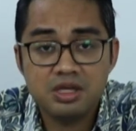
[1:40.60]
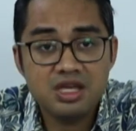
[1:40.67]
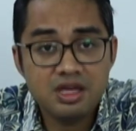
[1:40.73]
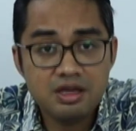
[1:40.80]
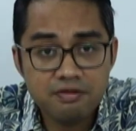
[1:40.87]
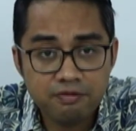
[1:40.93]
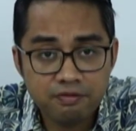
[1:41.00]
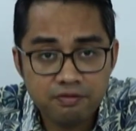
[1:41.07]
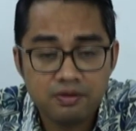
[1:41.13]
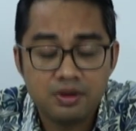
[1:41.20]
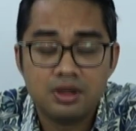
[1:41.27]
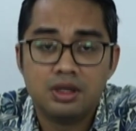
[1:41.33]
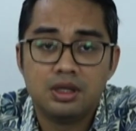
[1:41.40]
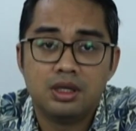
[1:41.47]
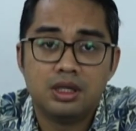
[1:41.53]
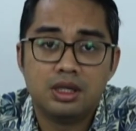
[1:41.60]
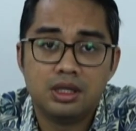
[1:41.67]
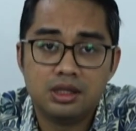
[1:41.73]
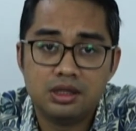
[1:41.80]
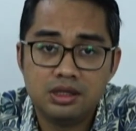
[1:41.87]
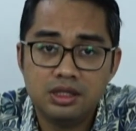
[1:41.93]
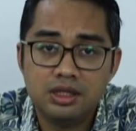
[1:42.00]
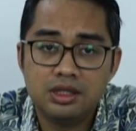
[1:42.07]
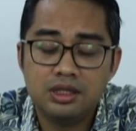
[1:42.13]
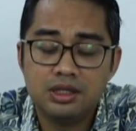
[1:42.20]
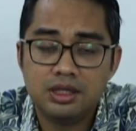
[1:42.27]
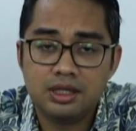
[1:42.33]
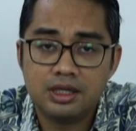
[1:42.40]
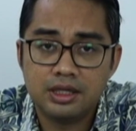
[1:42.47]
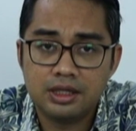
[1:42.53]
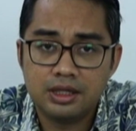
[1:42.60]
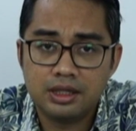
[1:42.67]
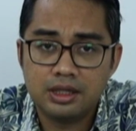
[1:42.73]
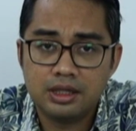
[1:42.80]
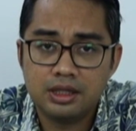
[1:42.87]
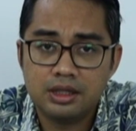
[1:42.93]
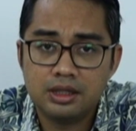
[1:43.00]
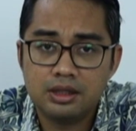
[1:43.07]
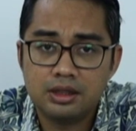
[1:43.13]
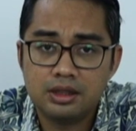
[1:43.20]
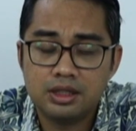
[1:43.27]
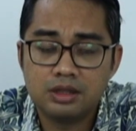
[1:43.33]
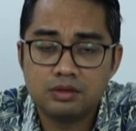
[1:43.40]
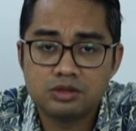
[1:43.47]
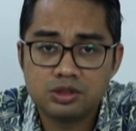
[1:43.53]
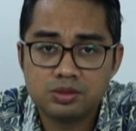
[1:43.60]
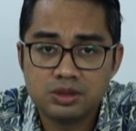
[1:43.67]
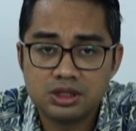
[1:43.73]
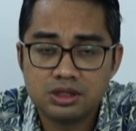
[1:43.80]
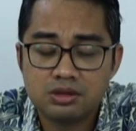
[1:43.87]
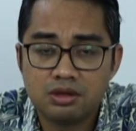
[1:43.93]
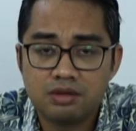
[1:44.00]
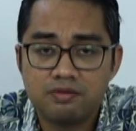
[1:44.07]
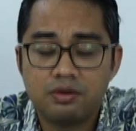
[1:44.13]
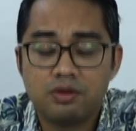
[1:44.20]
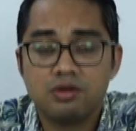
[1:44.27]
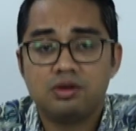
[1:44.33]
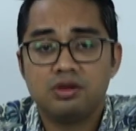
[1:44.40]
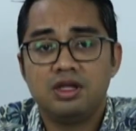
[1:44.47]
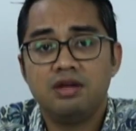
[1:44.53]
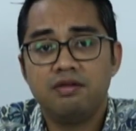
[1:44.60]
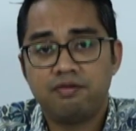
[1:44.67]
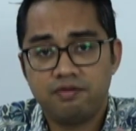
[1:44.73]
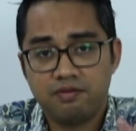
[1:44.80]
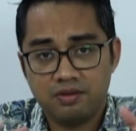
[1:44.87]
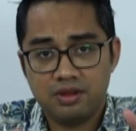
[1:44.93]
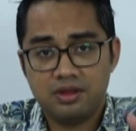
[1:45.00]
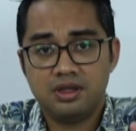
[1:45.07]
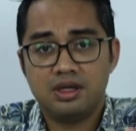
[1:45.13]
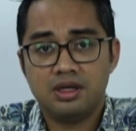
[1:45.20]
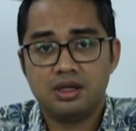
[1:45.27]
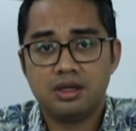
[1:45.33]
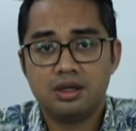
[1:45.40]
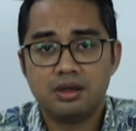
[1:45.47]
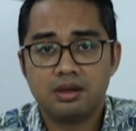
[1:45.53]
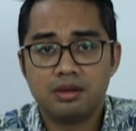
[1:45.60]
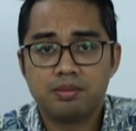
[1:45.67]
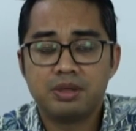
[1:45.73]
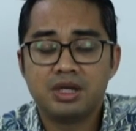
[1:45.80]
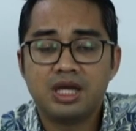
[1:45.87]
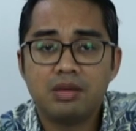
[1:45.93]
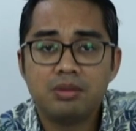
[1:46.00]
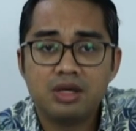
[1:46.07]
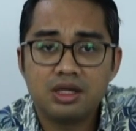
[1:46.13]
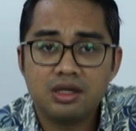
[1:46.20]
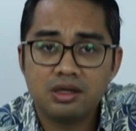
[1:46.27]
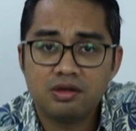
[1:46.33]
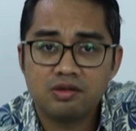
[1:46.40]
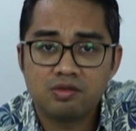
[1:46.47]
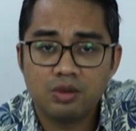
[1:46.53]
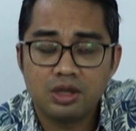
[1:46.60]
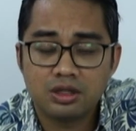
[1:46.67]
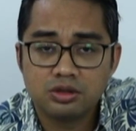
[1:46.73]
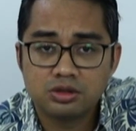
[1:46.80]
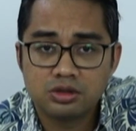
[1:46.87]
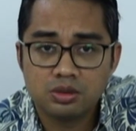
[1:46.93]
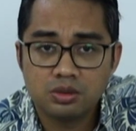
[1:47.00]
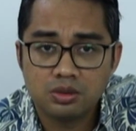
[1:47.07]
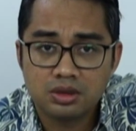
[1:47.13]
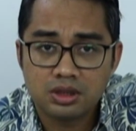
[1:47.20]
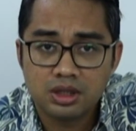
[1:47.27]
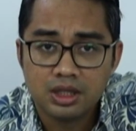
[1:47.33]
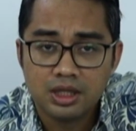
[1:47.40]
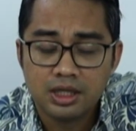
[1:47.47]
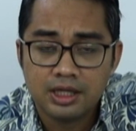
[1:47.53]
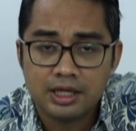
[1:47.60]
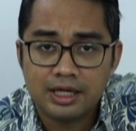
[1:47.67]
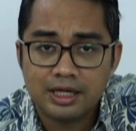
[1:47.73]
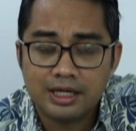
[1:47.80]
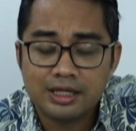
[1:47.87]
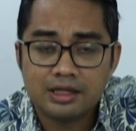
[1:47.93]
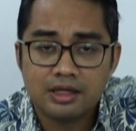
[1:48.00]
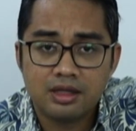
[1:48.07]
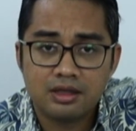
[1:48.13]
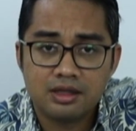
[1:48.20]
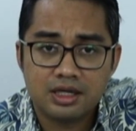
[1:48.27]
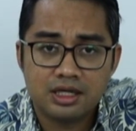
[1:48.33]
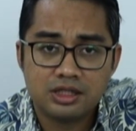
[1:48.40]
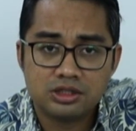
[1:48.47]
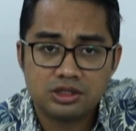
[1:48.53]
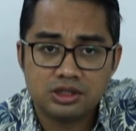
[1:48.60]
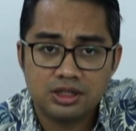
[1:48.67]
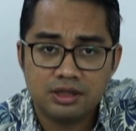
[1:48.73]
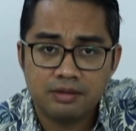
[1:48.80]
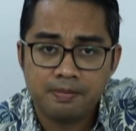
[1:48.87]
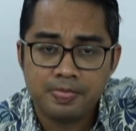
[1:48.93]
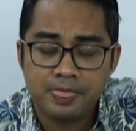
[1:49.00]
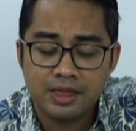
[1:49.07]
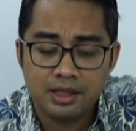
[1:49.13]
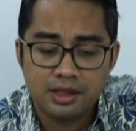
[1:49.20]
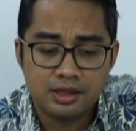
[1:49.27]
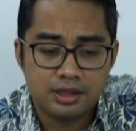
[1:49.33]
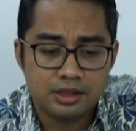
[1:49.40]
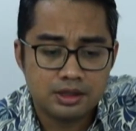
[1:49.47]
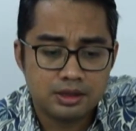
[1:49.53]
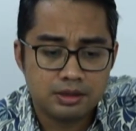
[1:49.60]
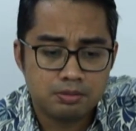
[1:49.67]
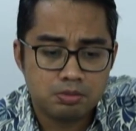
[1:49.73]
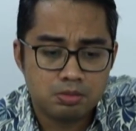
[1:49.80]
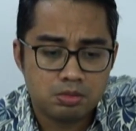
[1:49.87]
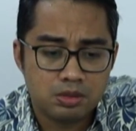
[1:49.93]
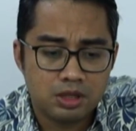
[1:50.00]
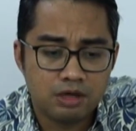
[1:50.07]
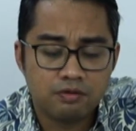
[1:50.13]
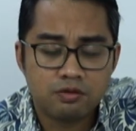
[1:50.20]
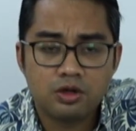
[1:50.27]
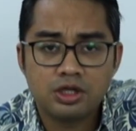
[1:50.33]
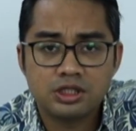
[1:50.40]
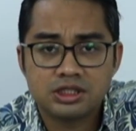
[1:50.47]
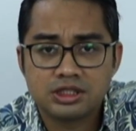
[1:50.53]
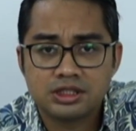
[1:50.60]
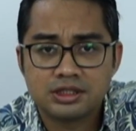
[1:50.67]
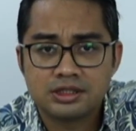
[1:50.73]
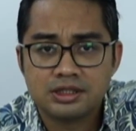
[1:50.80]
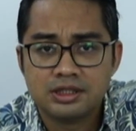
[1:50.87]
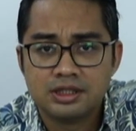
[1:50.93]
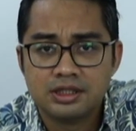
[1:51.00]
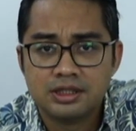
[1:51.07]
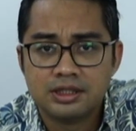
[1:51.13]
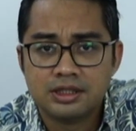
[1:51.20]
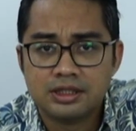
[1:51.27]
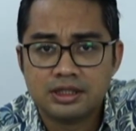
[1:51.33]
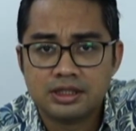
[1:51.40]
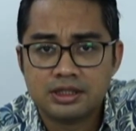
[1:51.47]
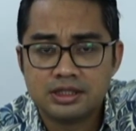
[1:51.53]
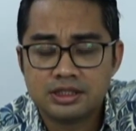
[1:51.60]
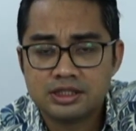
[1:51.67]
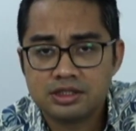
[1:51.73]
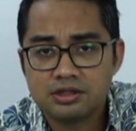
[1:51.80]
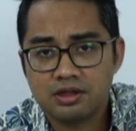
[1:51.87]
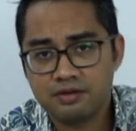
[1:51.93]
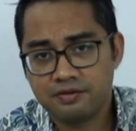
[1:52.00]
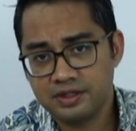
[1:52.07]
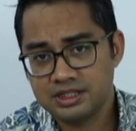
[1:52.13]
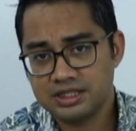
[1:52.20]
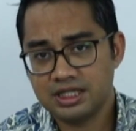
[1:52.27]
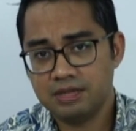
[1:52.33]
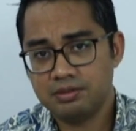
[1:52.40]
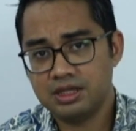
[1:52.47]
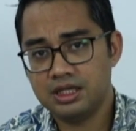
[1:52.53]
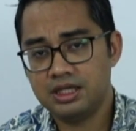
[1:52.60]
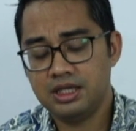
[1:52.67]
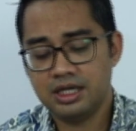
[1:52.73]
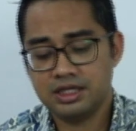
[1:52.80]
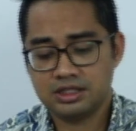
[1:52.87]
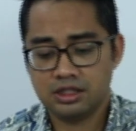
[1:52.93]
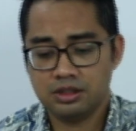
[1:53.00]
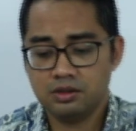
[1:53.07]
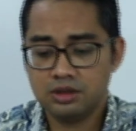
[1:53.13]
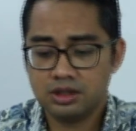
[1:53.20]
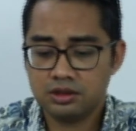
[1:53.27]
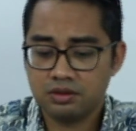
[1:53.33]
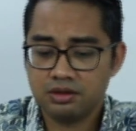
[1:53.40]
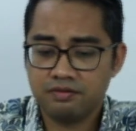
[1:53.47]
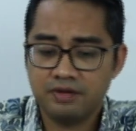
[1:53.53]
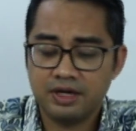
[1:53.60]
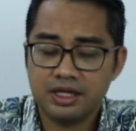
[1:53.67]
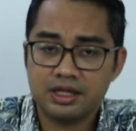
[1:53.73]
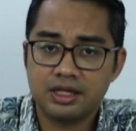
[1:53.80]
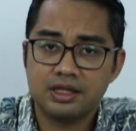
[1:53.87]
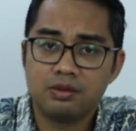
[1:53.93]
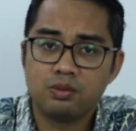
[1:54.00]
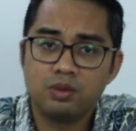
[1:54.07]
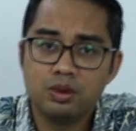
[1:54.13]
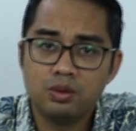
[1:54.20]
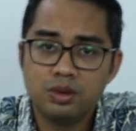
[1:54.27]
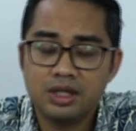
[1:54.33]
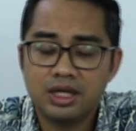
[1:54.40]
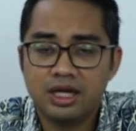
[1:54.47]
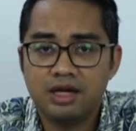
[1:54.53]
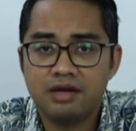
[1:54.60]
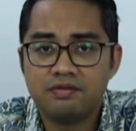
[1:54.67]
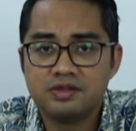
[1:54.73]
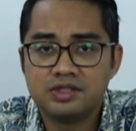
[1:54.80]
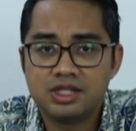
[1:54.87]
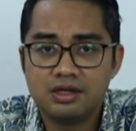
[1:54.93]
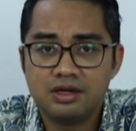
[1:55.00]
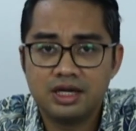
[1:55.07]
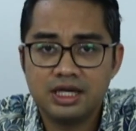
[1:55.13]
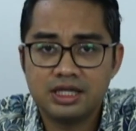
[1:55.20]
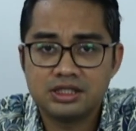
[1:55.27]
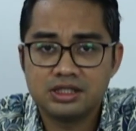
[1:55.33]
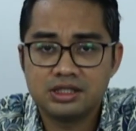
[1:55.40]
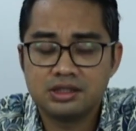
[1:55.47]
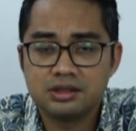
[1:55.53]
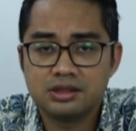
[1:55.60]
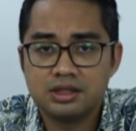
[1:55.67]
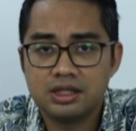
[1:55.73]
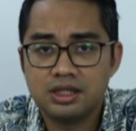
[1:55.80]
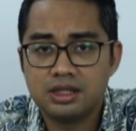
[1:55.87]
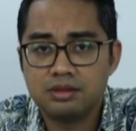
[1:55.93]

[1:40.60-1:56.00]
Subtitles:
if the announcement of, or if the pandemic is well controlled in the country. And of course, this is not the first time that he has alluded to the fact that we will have a general election